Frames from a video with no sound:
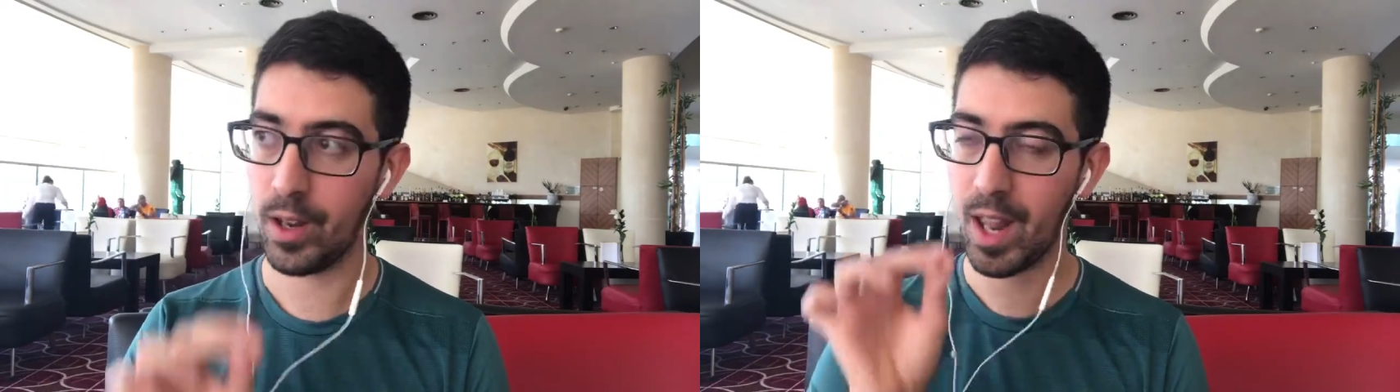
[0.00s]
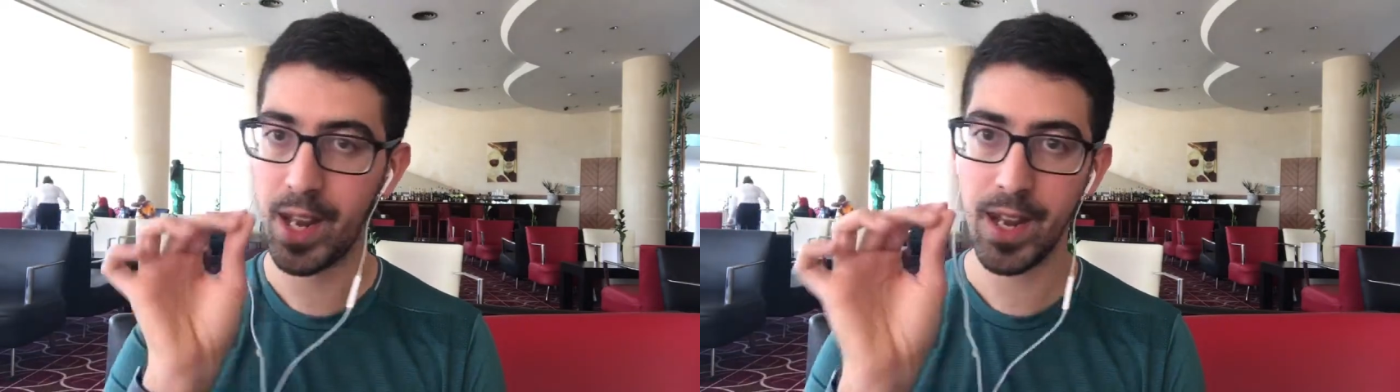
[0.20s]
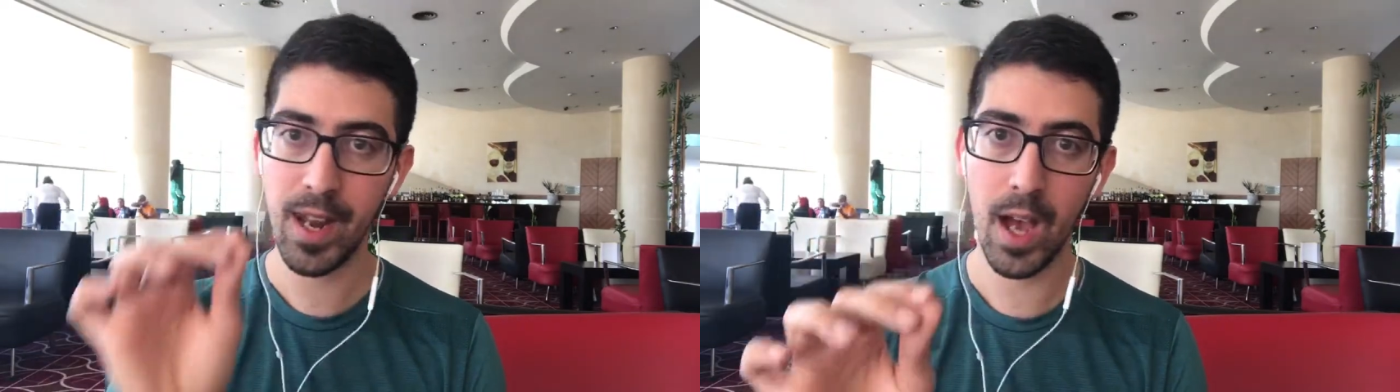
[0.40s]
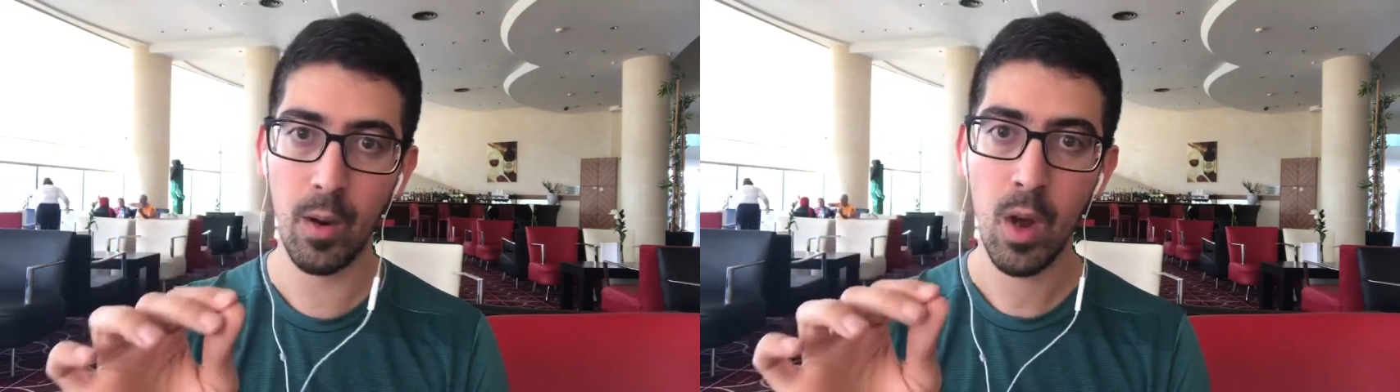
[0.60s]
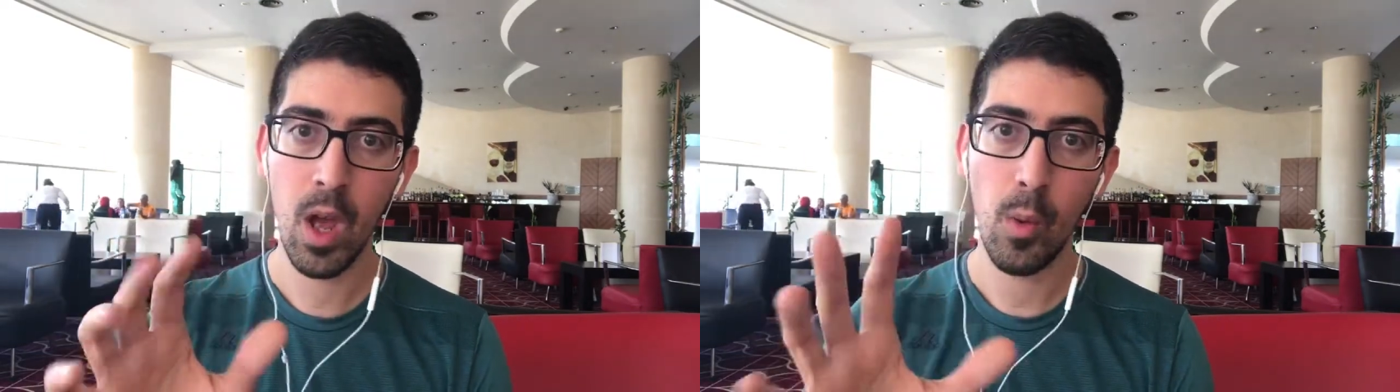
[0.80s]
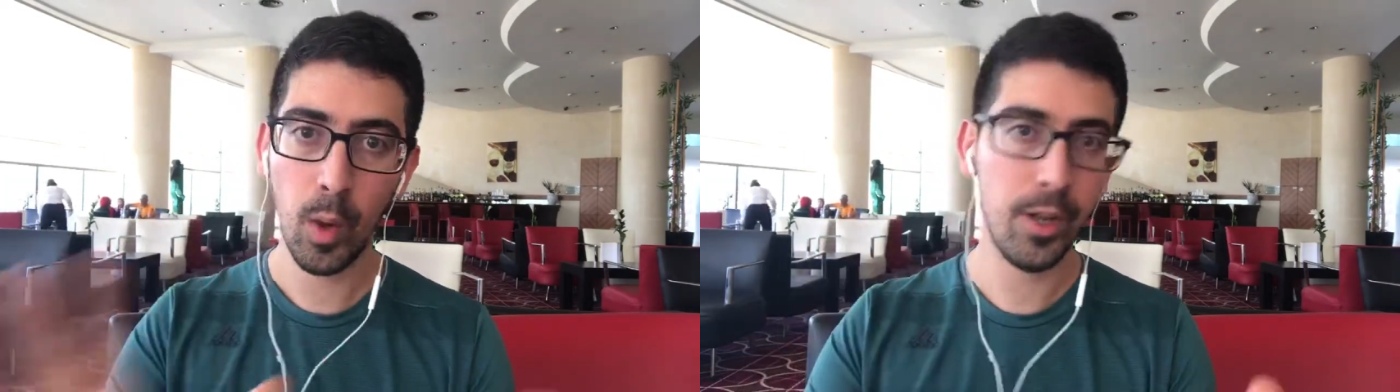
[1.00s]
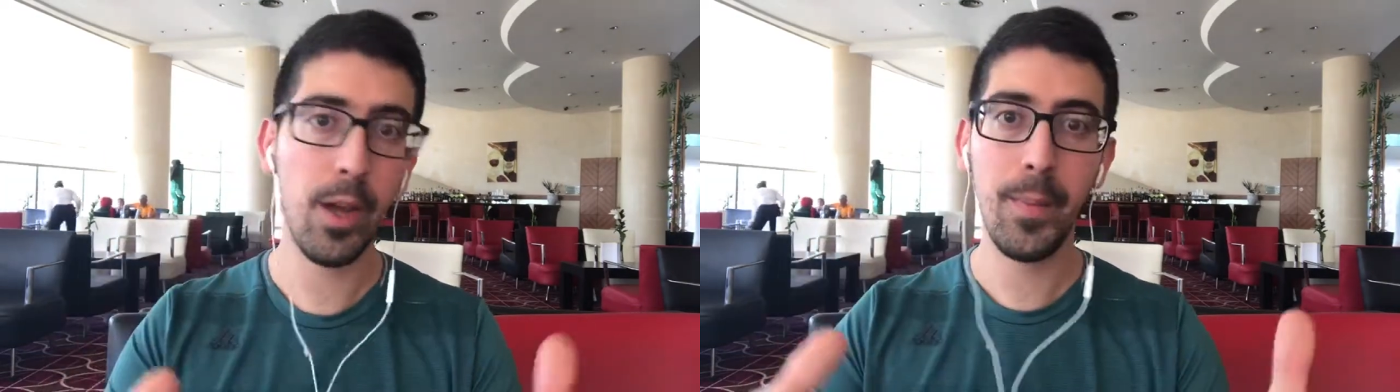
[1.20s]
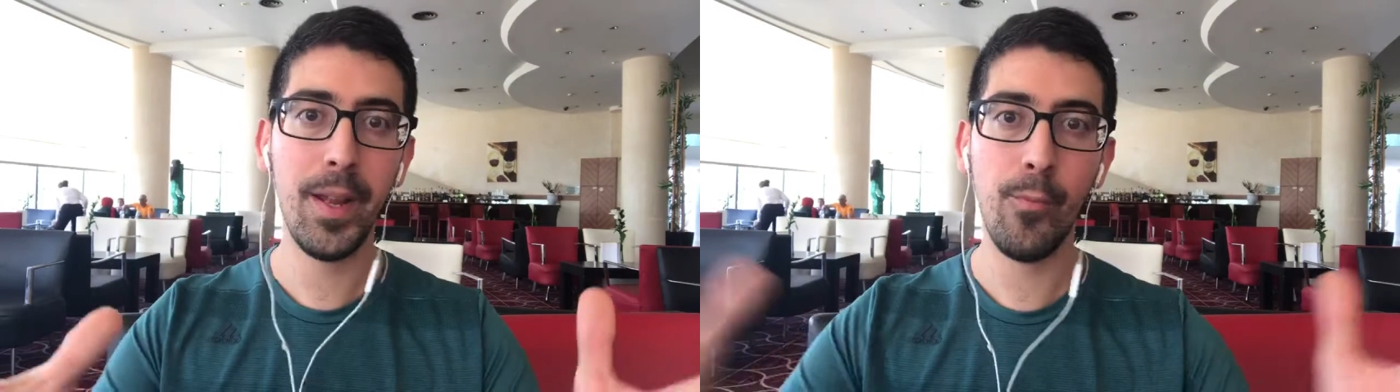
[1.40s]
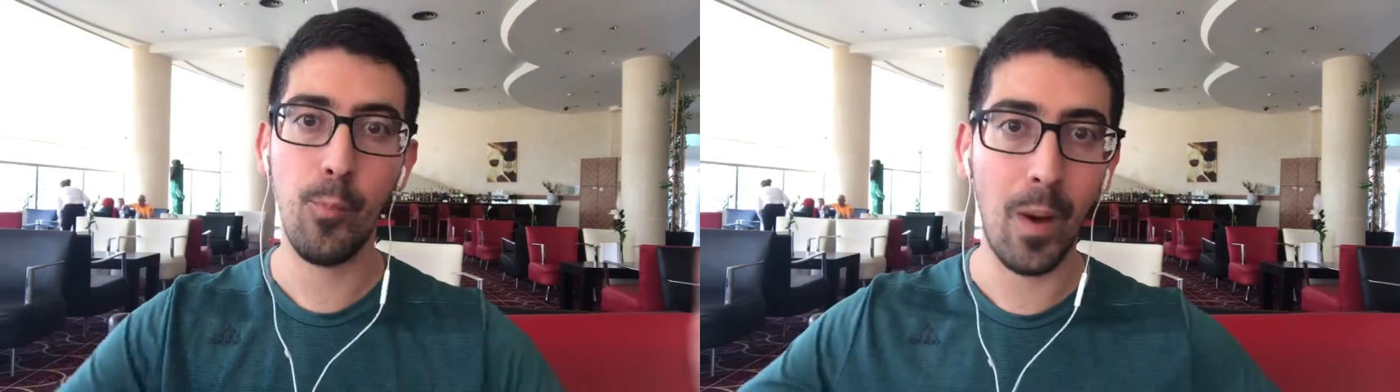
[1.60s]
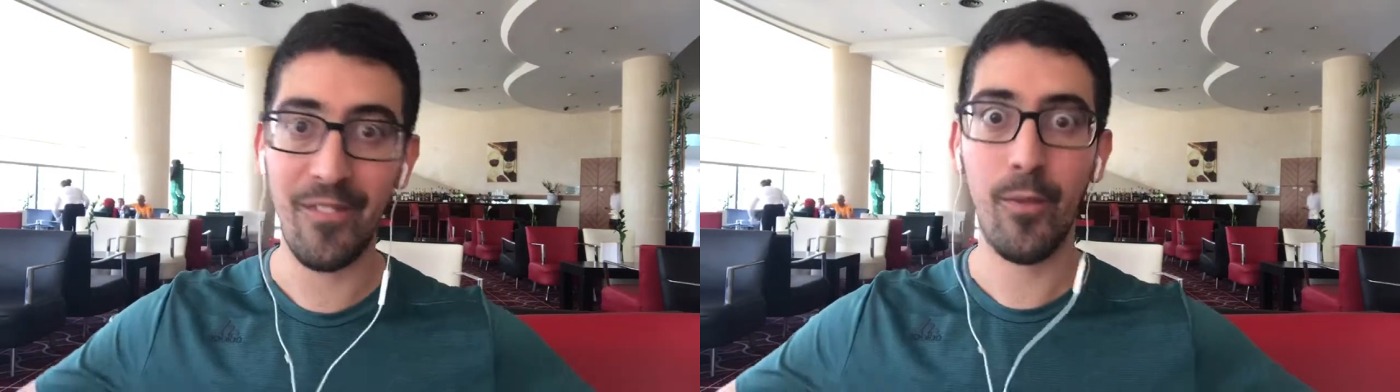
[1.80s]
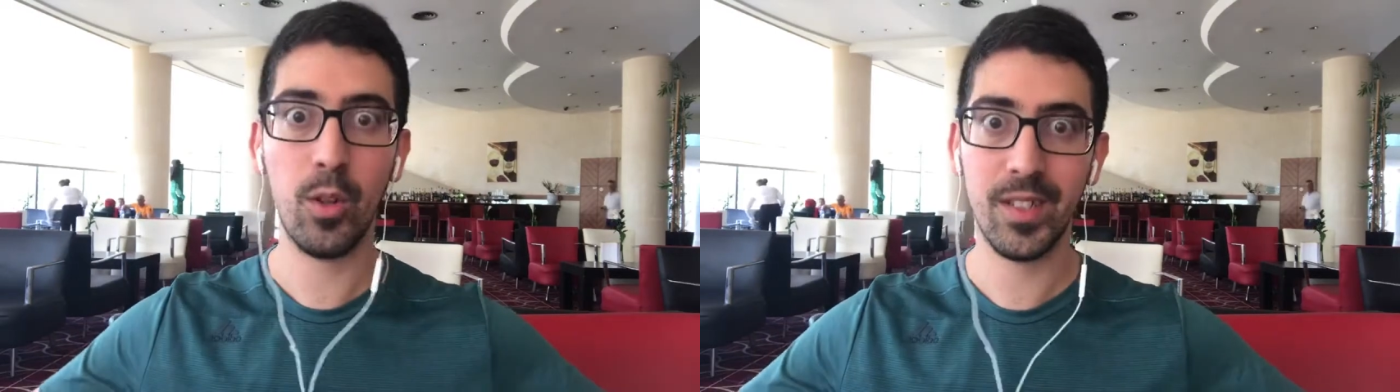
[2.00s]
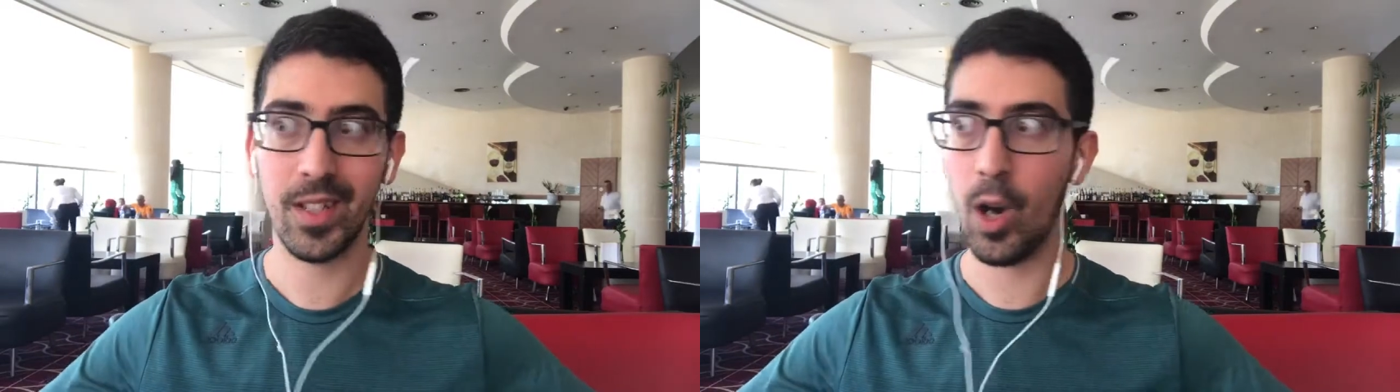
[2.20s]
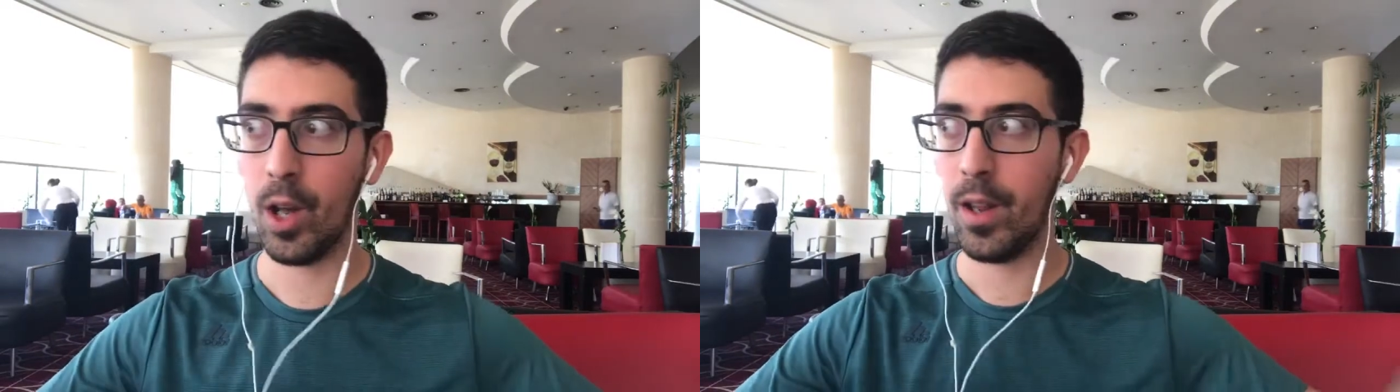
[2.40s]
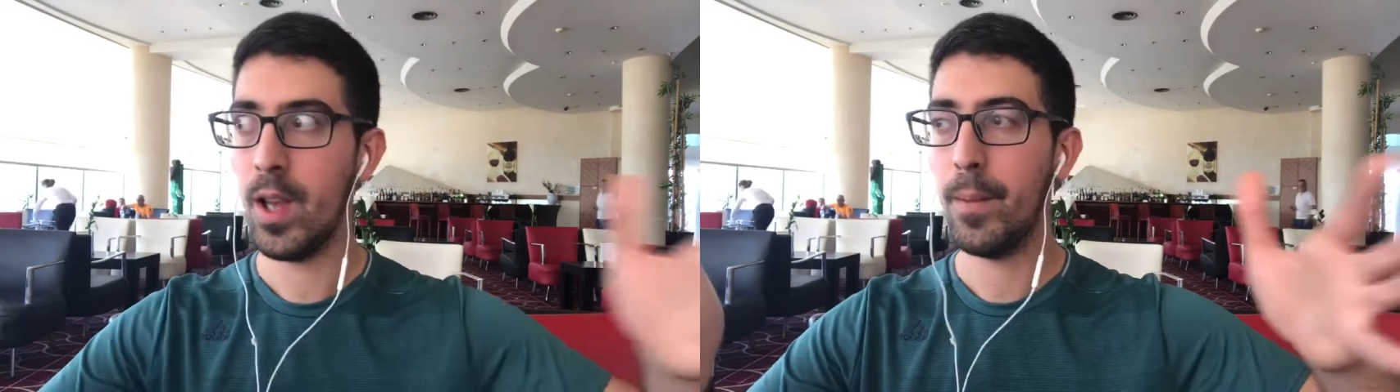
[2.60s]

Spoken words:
Now, what do I mean by focusing on?